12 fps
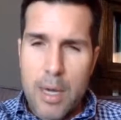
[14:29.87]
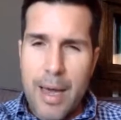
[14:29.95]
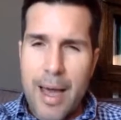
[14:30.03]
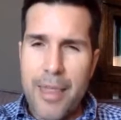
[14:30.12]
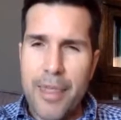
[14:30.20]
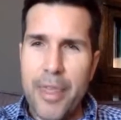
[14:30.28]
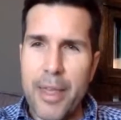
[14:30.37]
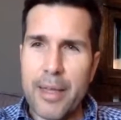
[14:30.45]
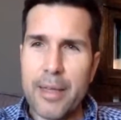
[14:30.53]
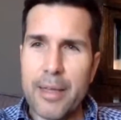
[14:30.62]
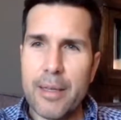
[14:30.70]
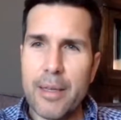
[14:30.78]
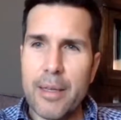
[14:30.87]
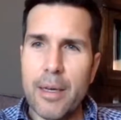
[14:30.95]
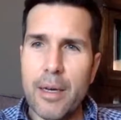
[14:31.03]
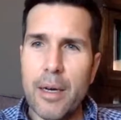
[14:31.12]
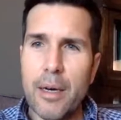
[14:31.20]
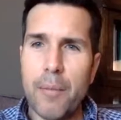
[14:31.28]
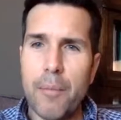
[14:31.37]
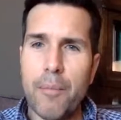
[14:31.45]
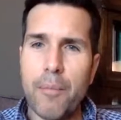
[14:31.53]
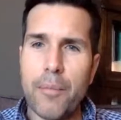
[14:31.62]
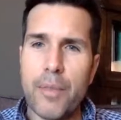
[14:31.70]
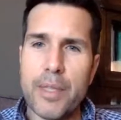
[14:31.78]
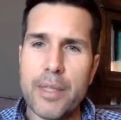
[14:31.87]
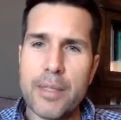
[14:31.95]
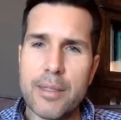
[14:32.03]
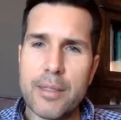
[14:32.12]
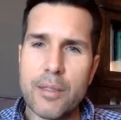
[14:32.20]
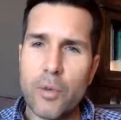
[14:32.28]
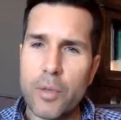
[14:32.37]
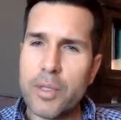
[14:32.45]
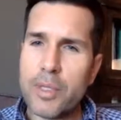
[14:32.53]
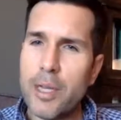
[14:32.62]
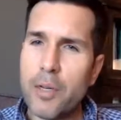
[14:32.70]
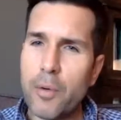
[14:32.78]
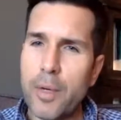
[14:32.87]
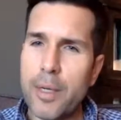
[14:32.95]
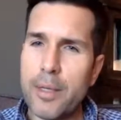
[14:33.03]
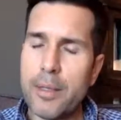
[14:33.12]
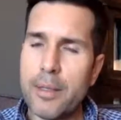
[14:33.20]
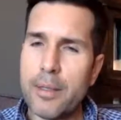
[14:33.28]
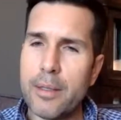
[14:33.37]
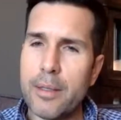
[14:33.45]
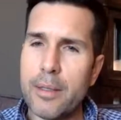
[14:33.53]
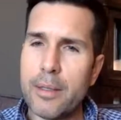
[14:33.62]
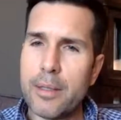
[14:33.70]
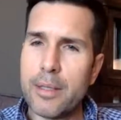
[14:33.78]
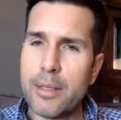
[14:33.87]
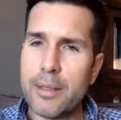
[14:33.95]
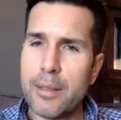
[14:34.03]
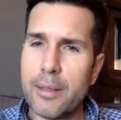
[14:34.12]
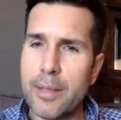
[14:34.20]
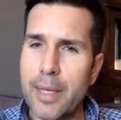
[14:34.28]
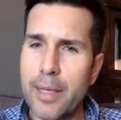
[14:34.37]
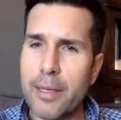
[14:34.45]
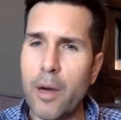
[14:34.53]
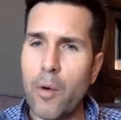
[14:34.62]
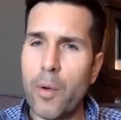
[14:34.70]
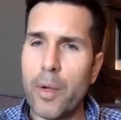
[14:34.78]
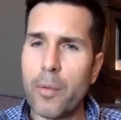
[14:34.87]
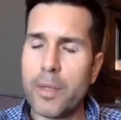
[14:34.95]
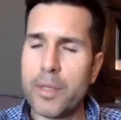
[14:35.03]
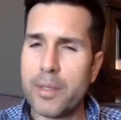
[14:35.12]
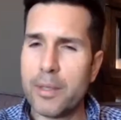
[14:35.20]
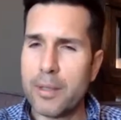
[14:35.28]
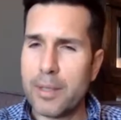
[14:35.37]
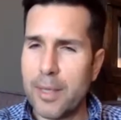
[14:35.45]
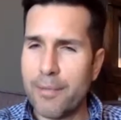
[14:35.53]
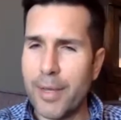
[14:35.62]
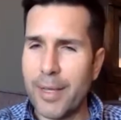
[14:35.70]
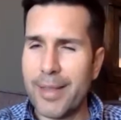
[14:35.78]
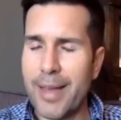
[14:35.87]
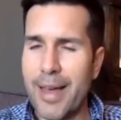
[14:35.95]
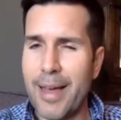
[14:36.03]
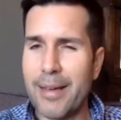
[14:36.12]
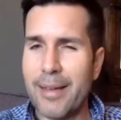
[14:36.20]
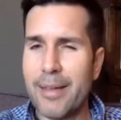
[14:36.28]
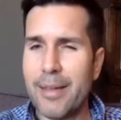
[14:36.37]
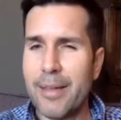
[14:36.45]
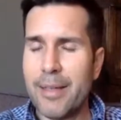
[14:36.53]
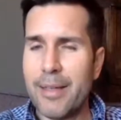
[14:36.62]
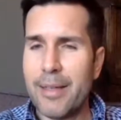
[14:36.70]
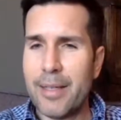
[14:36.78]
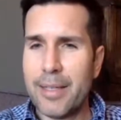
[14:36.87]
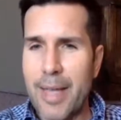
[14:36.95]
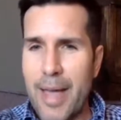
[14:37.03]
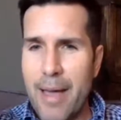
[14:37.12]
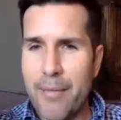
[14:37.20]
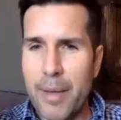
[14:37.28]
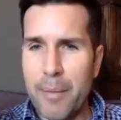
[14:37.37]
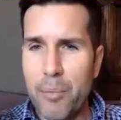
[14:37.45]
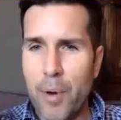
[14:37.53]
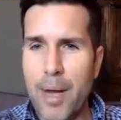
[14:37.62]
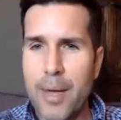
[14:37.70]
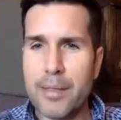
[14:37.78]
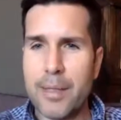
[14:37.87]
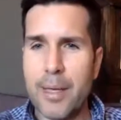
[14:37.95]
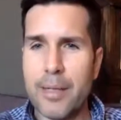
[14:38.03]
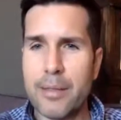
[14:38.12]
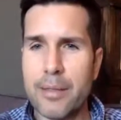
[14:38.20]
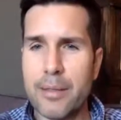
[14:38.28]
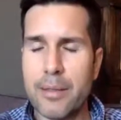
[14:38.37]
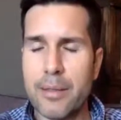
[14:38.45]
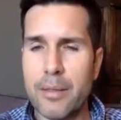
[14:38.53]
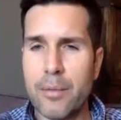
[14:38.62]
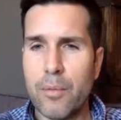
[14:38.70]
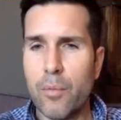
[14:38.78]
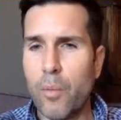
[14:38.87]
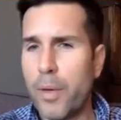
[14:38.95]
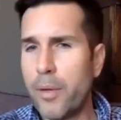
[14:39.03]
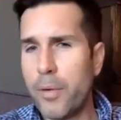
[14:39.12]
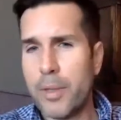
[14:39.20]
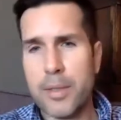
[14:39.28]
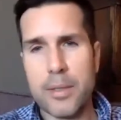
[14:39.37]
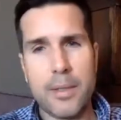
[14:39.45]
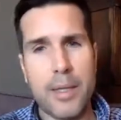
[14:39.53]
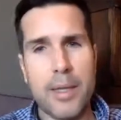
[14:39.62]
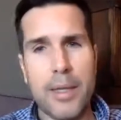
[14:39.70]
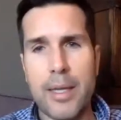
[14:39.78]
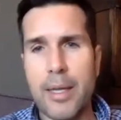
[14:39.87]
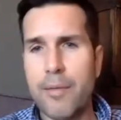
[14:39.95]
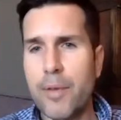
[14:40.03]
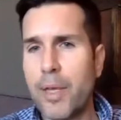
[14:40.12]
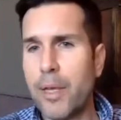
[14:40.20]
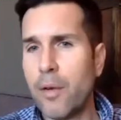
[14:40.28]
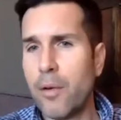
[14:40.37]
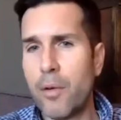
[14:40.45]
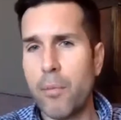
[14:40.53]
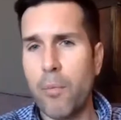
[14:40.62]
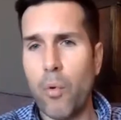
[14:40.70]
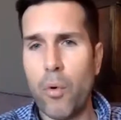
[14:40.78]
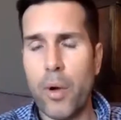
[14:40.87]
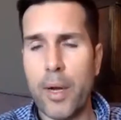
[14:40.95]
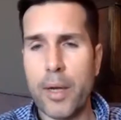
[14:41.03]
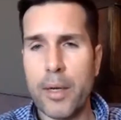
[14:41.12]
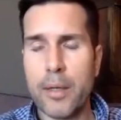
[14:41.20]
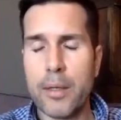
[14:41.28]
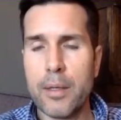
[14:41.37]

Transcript: I think this sort of secret to getting going with stuff like that is to have a process, whether it's in the evening or the morning,